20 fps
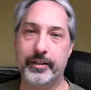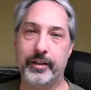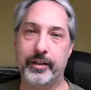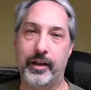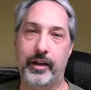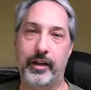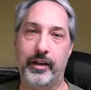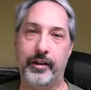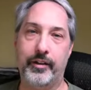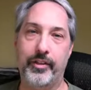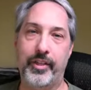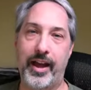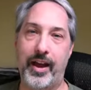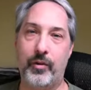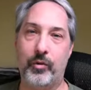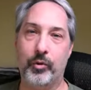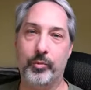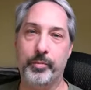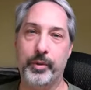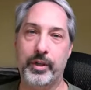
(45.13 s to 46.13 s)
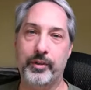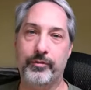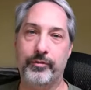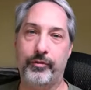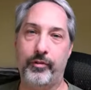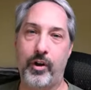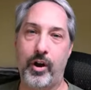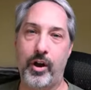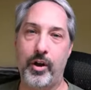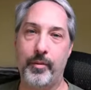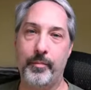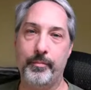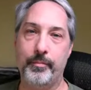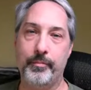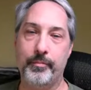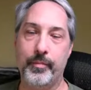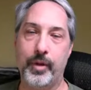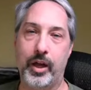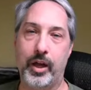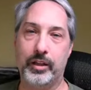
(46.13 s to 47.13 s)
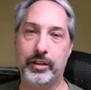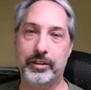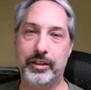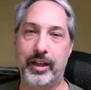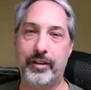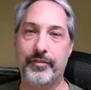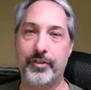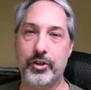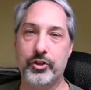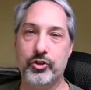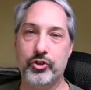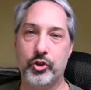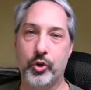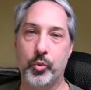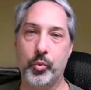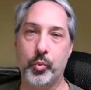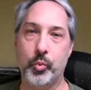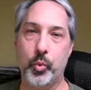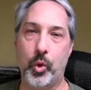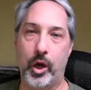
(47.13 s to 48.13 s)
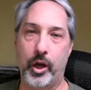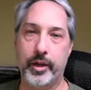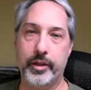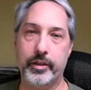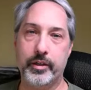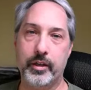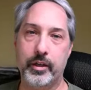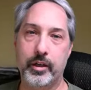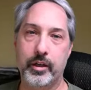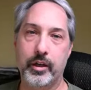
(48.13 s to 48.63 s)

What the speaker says: That will be from 11 to 1